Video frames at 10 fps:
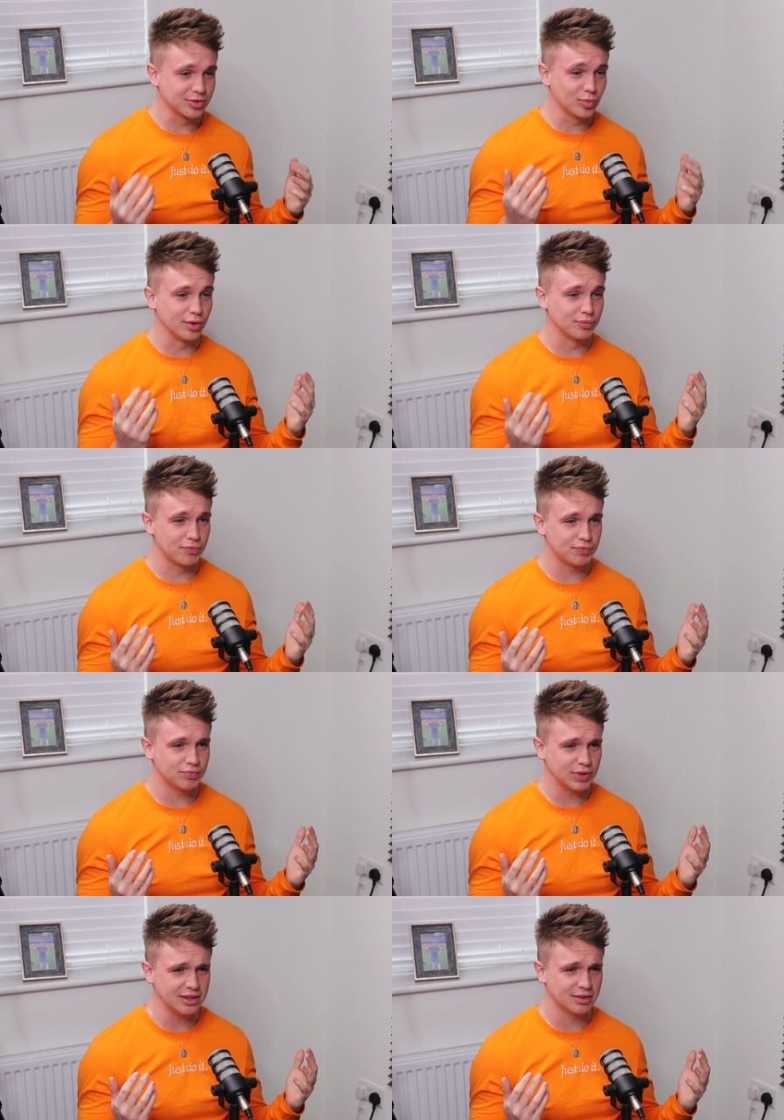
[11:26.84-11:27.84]
the what for
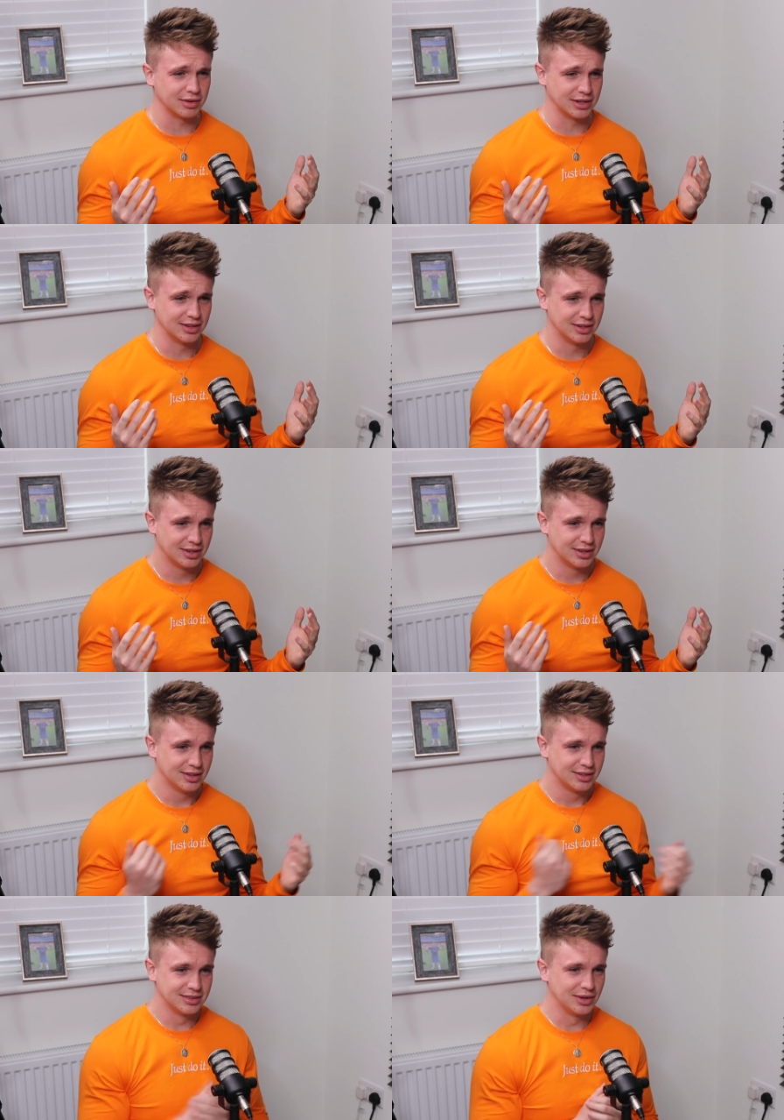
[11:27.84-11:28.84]
fingering?
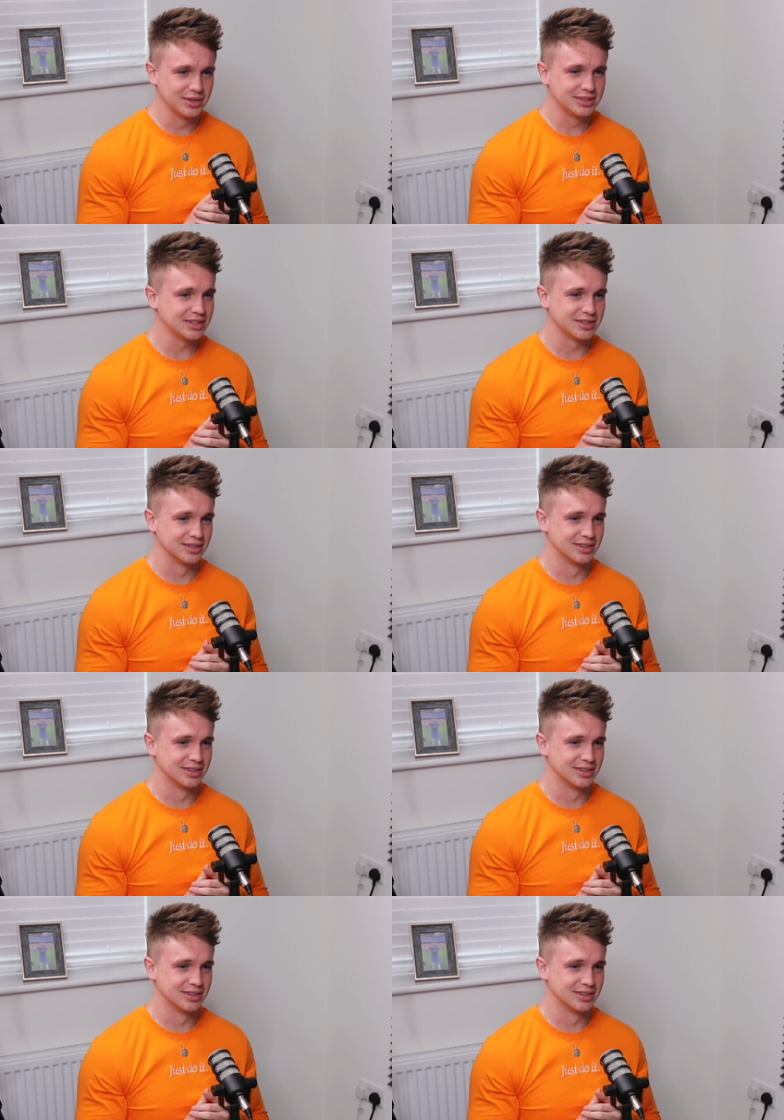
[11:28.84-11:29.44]
No, I didn't.